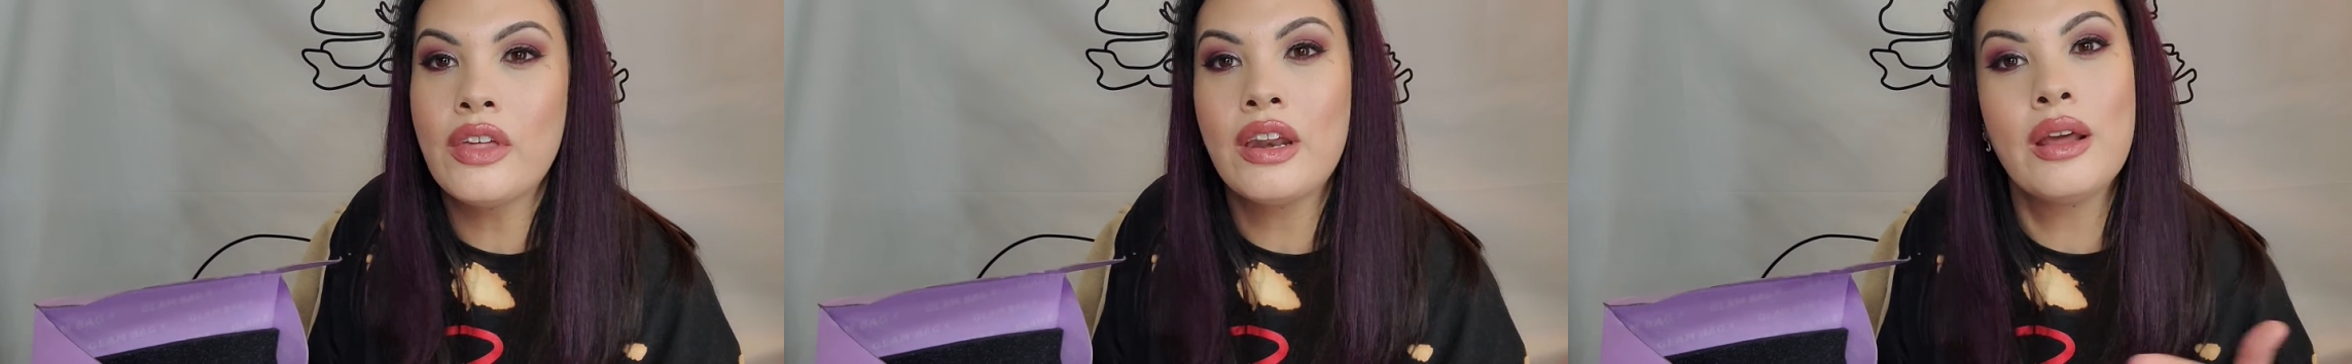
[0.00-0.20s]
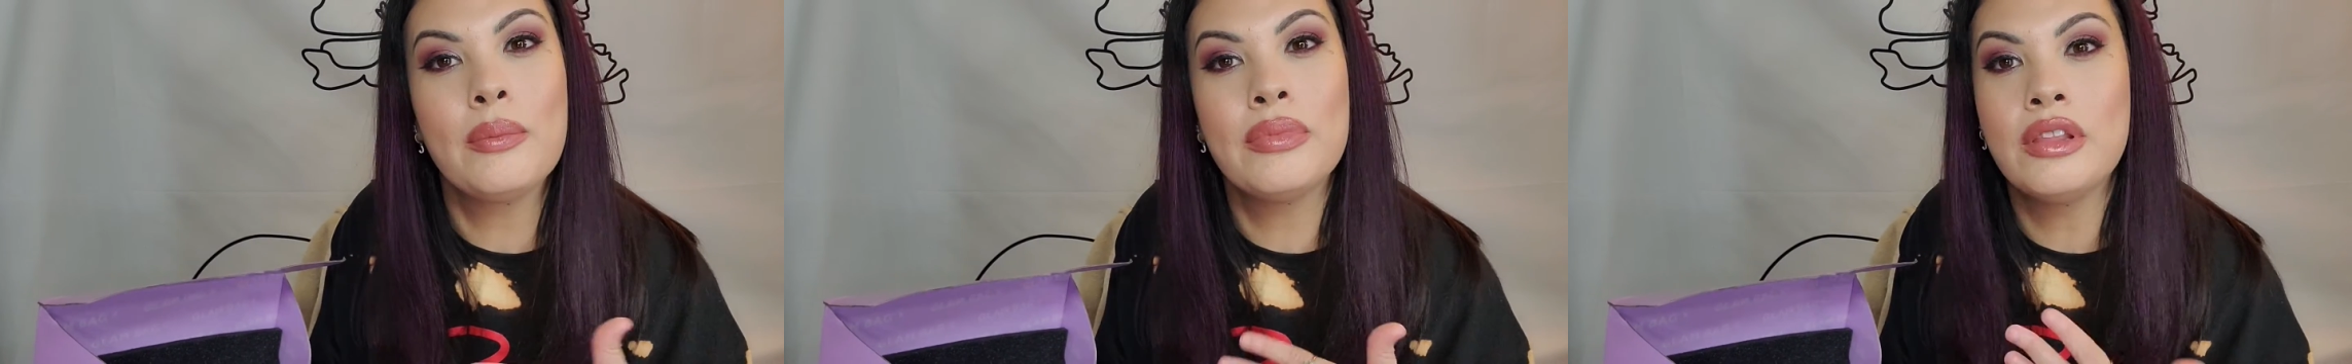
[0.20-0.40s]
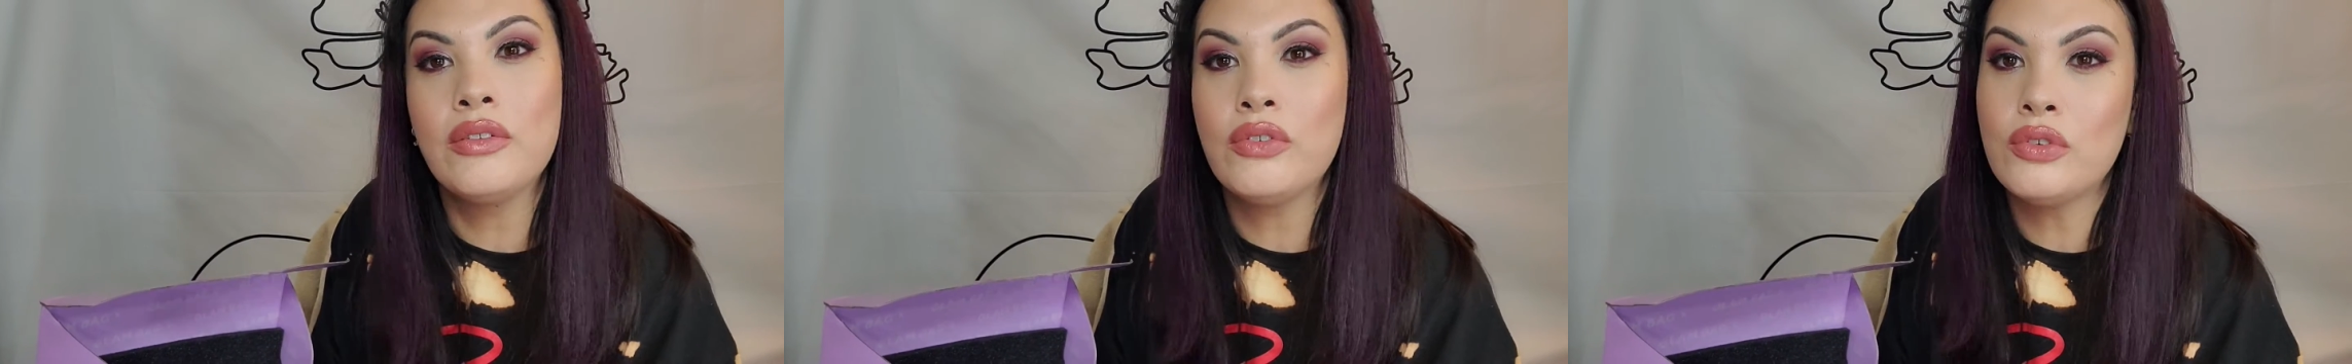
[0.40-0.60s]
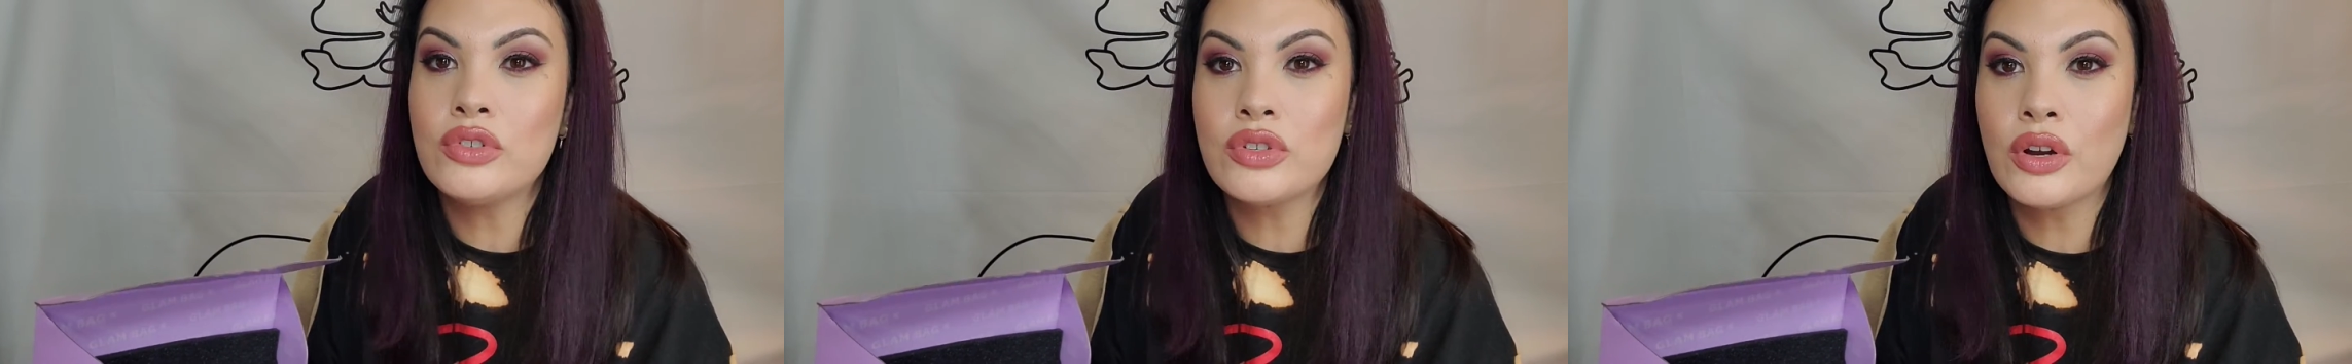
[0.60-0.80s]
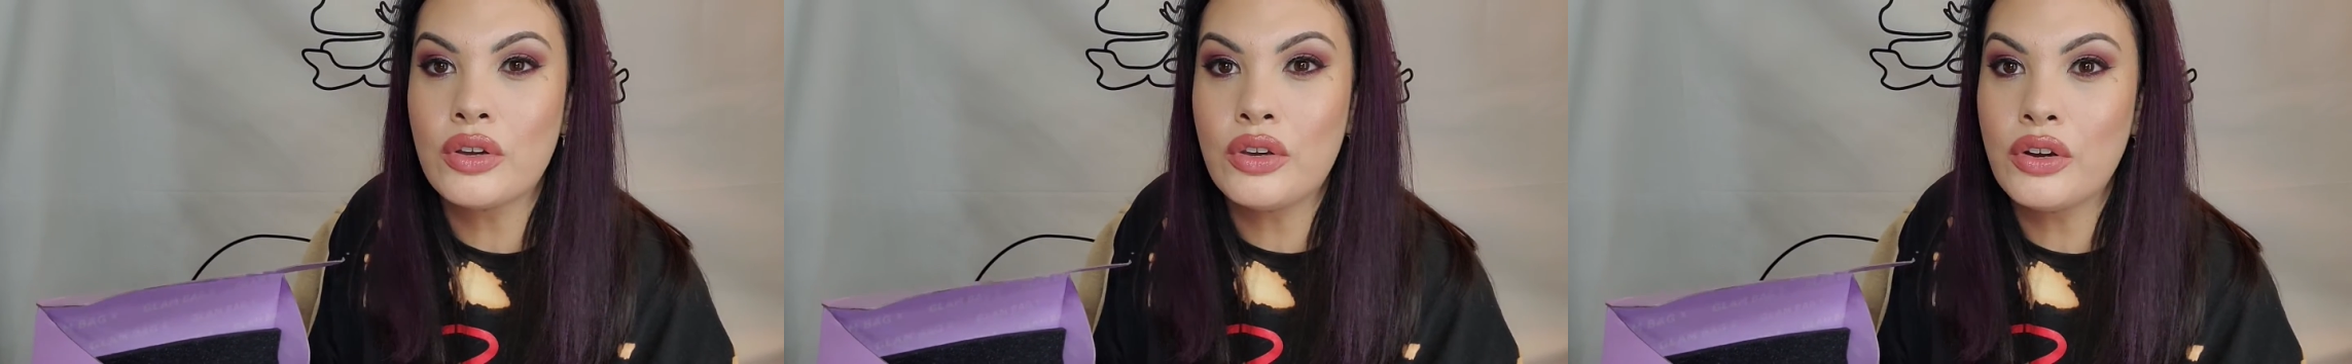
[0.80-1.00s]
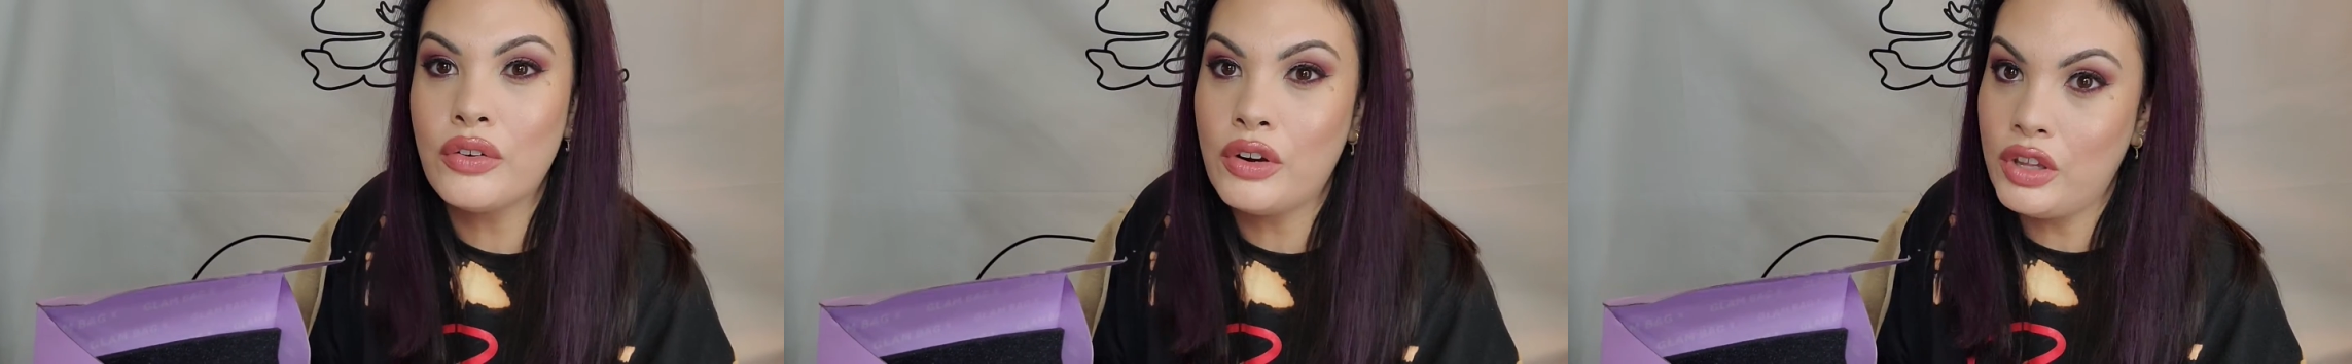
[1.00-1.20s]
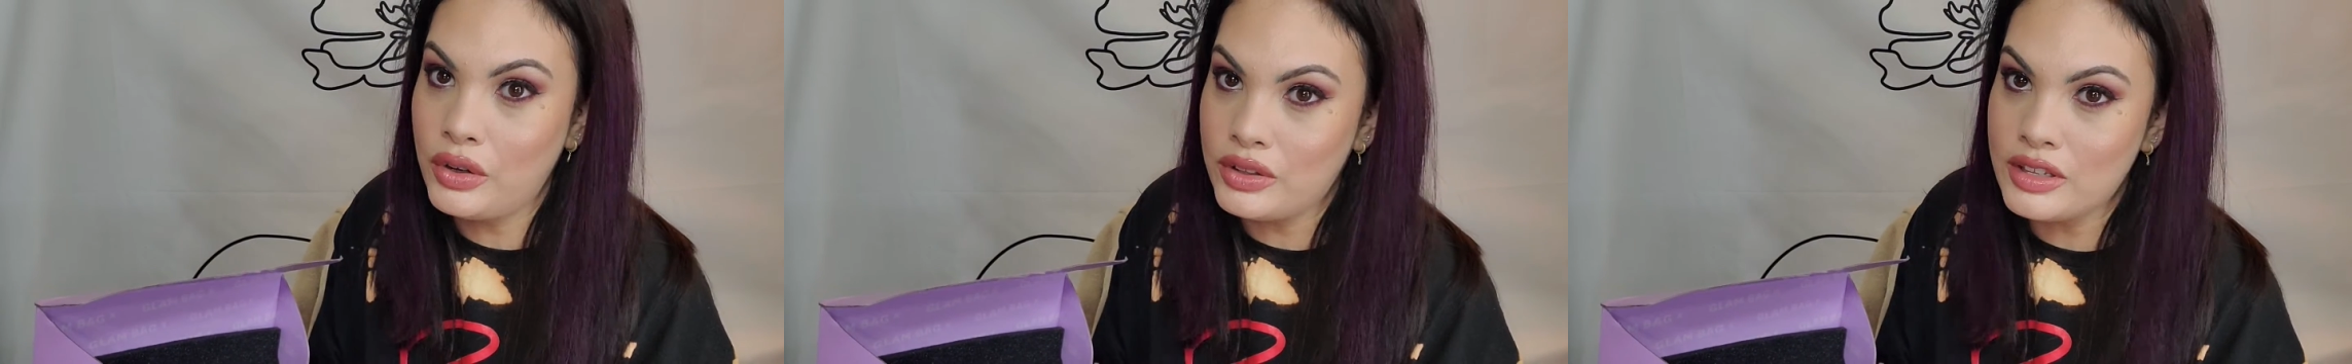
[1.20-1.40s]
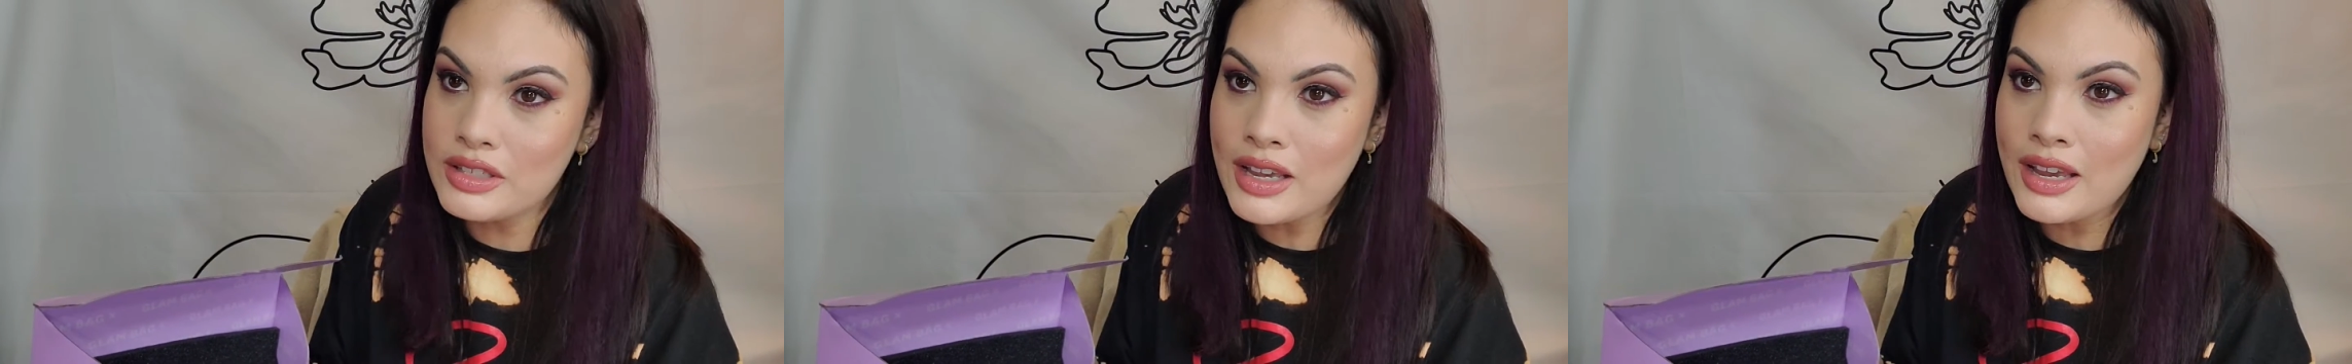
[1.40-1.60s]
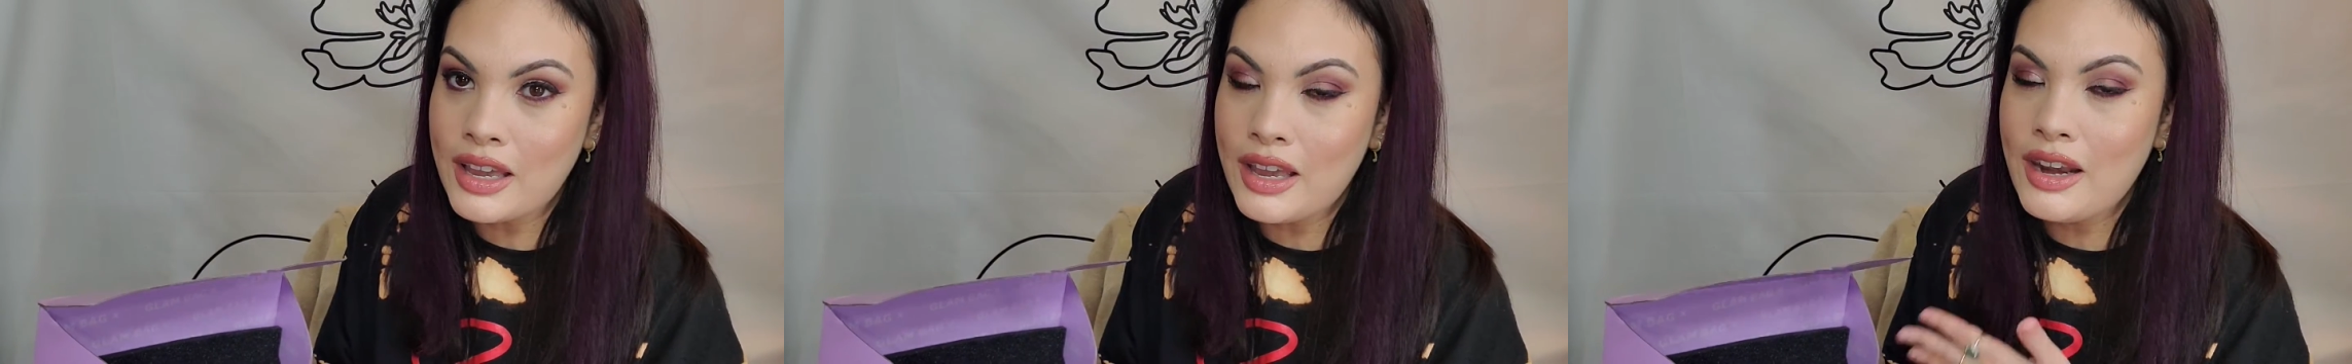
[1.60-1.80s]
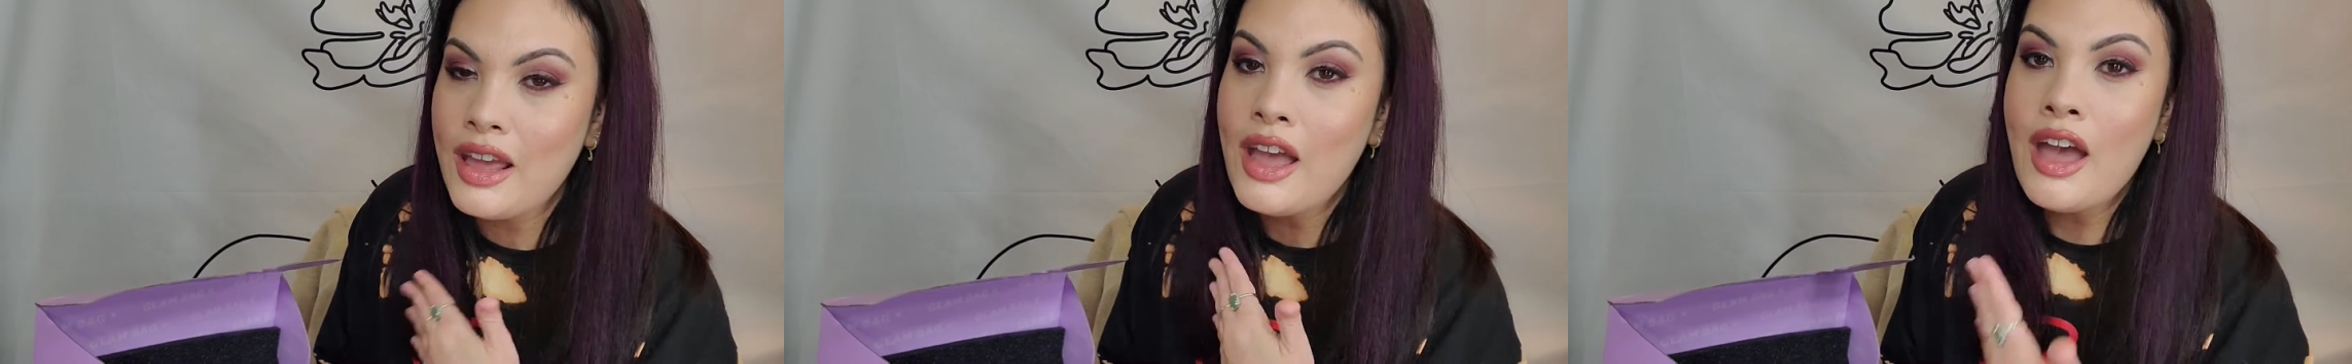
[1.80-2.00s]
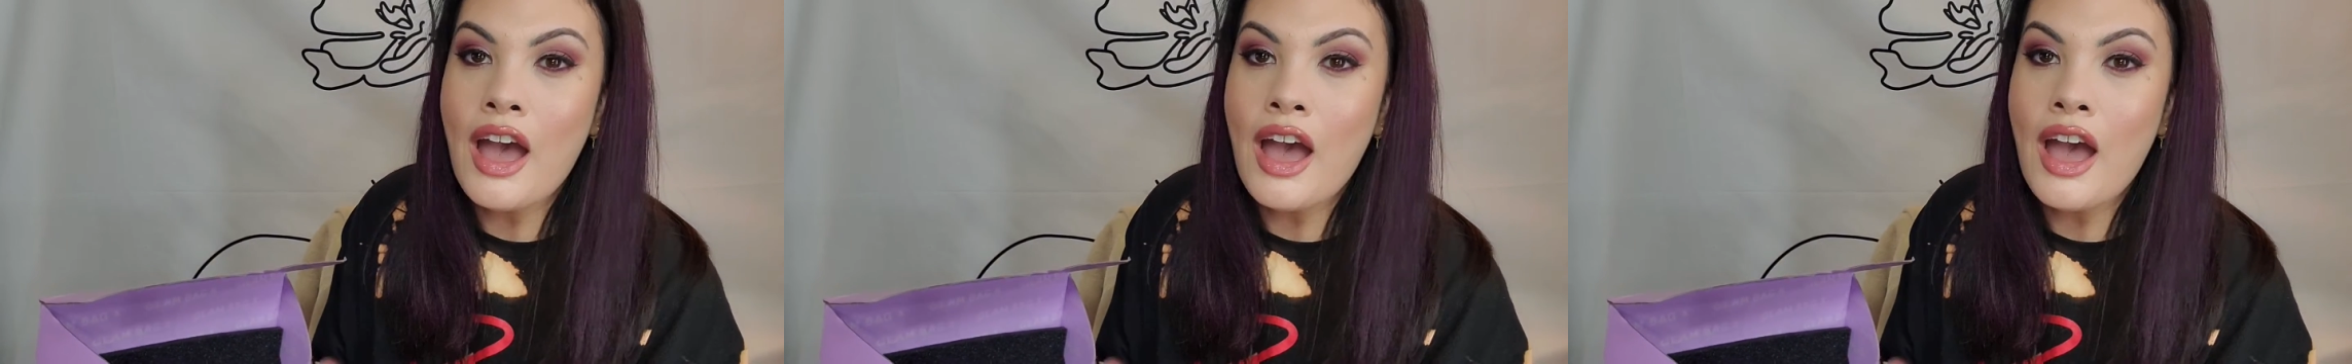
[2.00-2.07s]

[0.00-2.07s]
and I believe you start curating on the second.